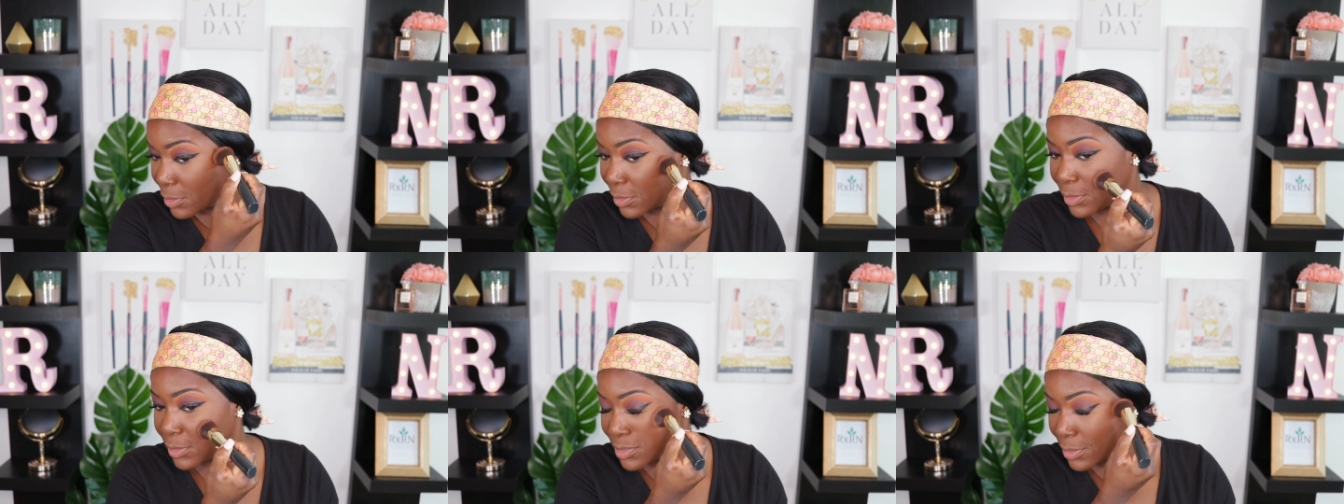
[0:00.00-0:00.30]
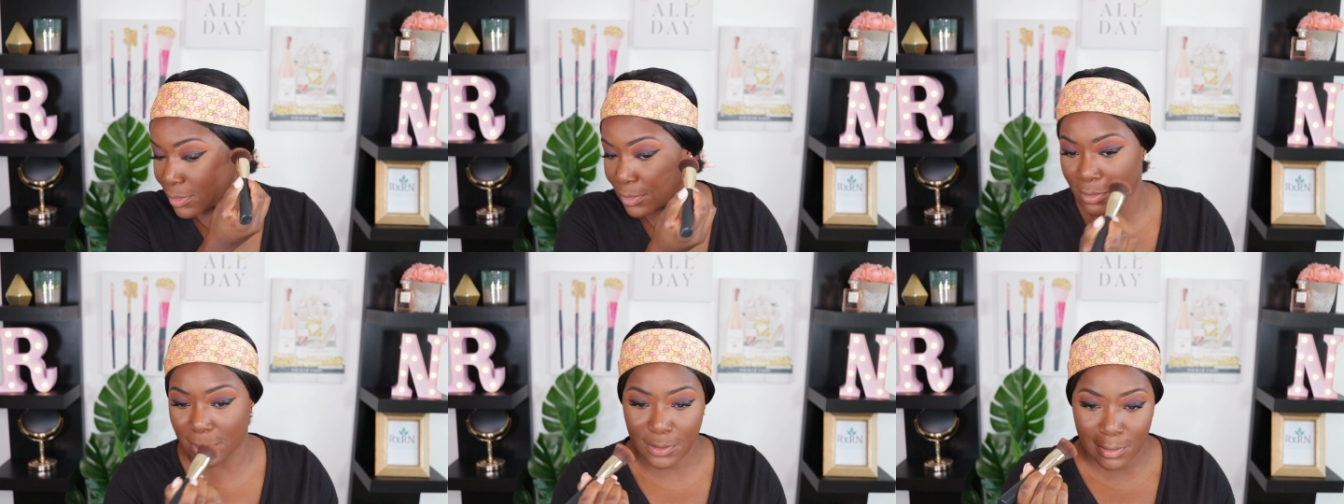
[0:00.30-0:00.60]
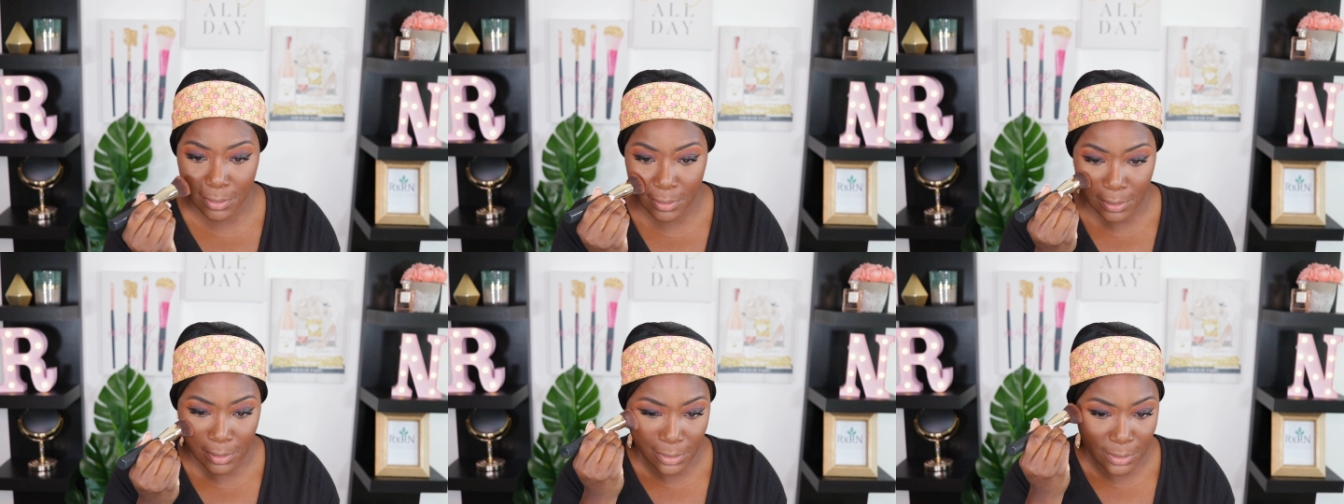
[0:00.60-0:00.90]
It
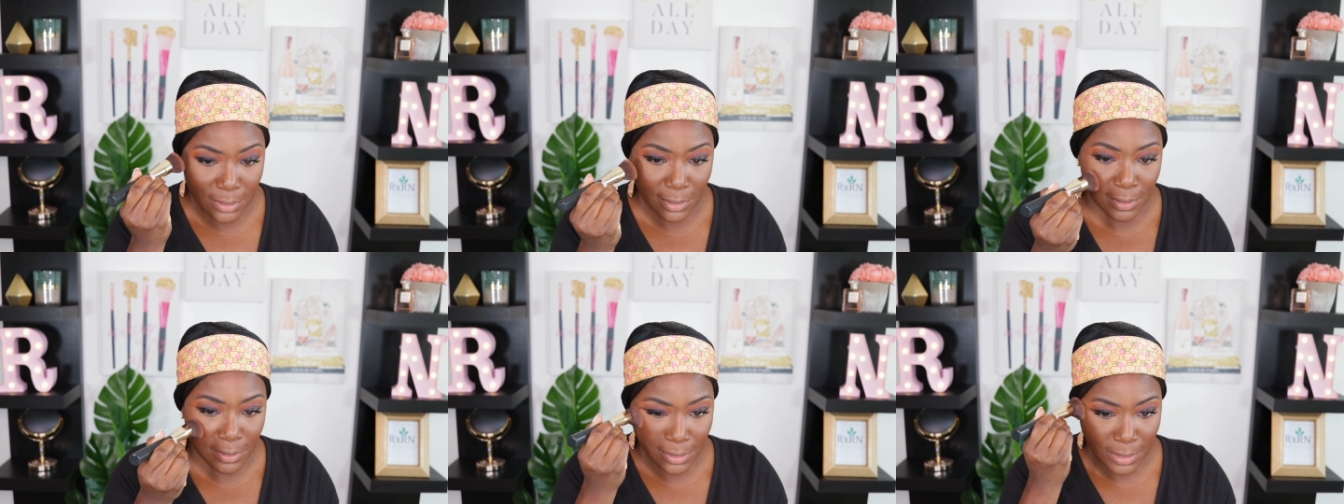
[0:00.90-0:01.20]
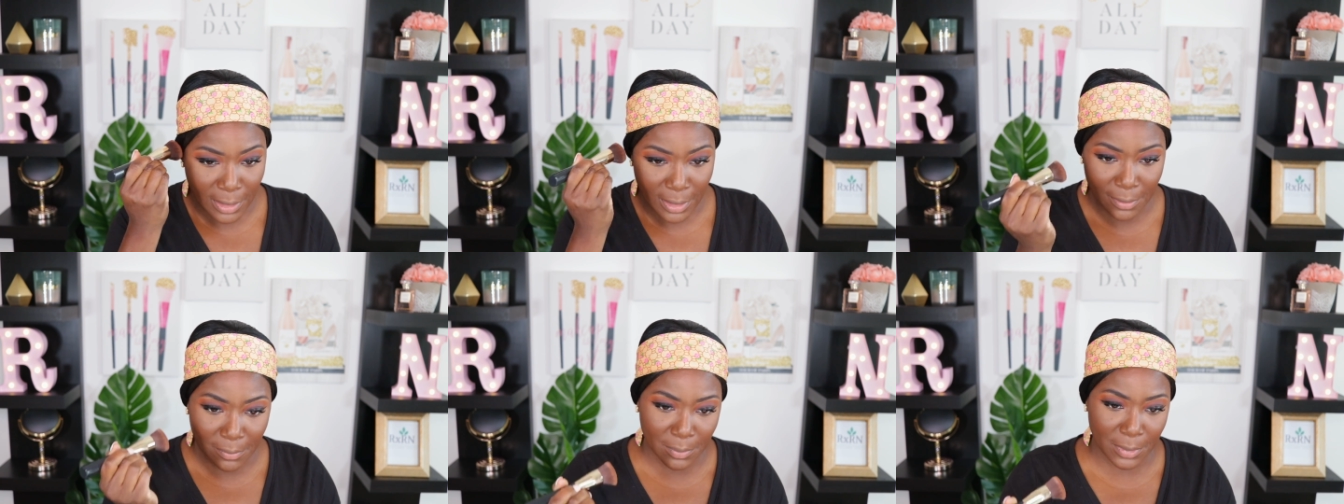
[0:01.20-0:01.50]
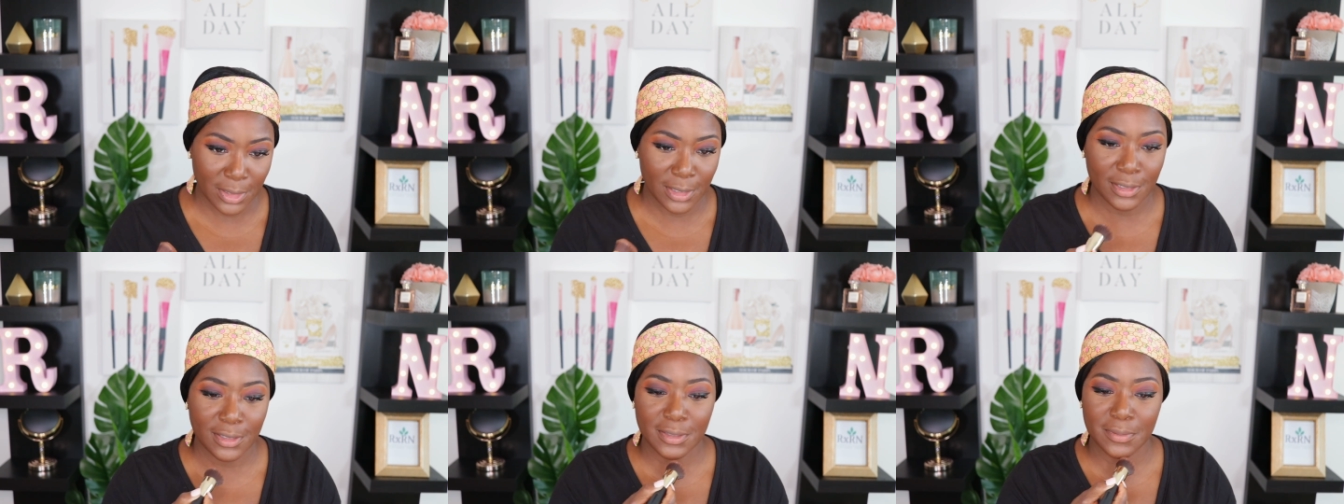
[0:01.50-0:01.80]
doesn't look like
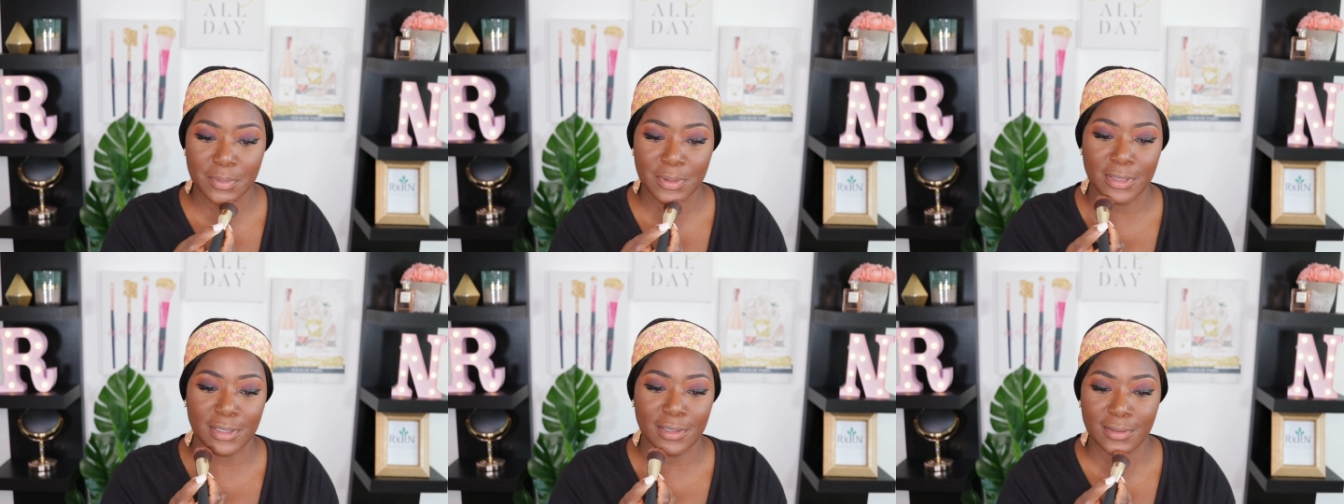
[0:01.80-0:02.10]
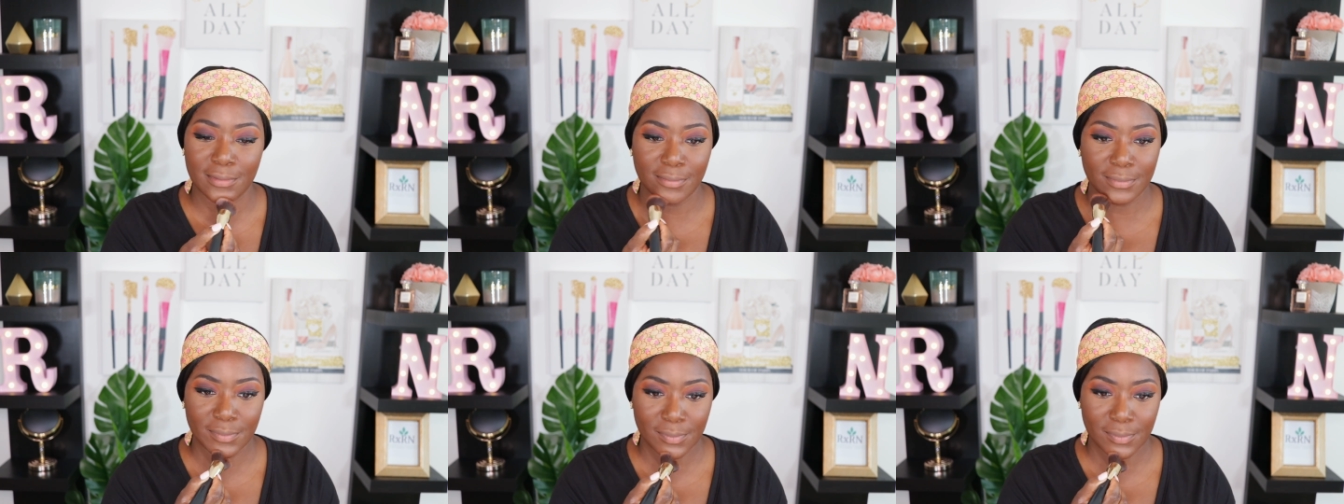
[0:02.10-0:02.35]
much, but,